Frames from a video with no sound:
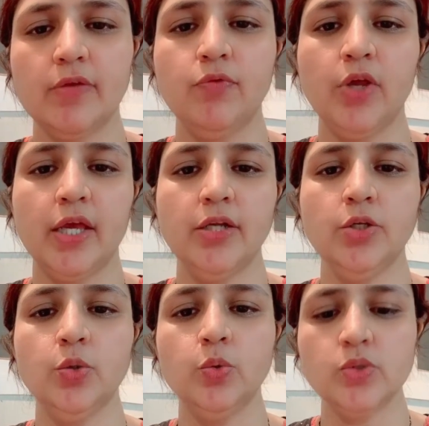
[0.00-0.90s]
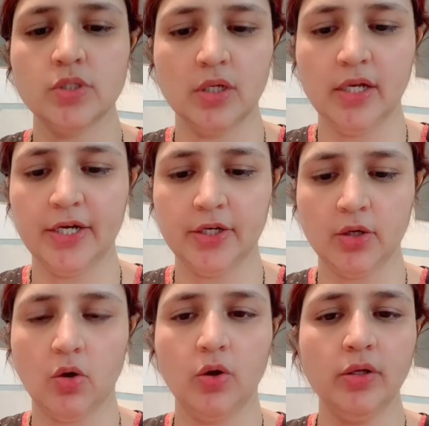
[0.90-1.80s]
we can use later
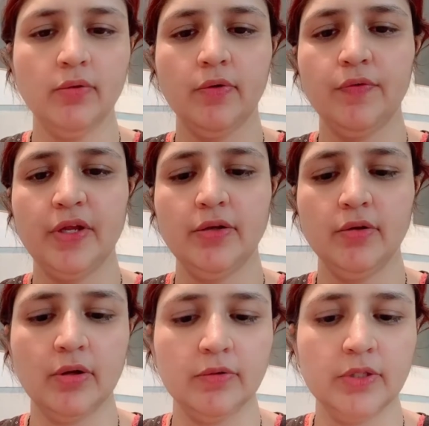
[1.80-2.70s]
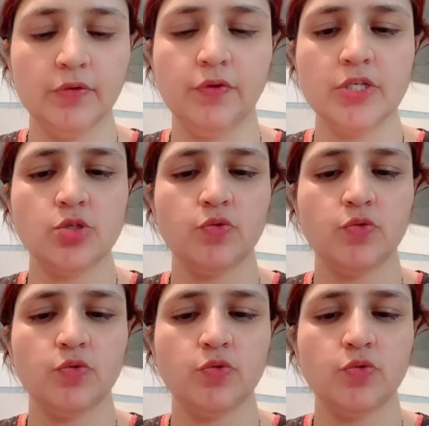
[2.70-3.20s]
on when the first